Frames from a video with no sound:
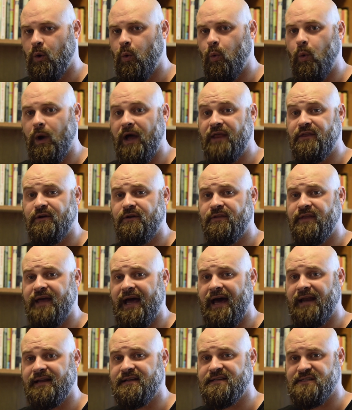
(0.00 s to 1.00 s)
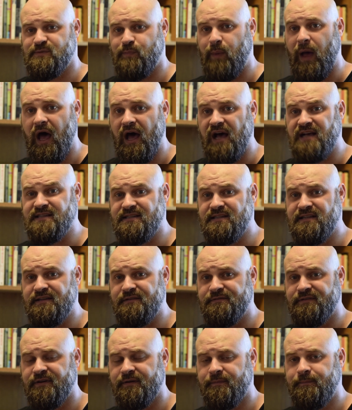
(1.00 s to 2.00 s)
whether that is
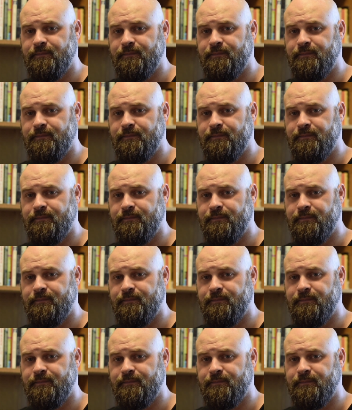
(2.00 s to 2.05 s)
positive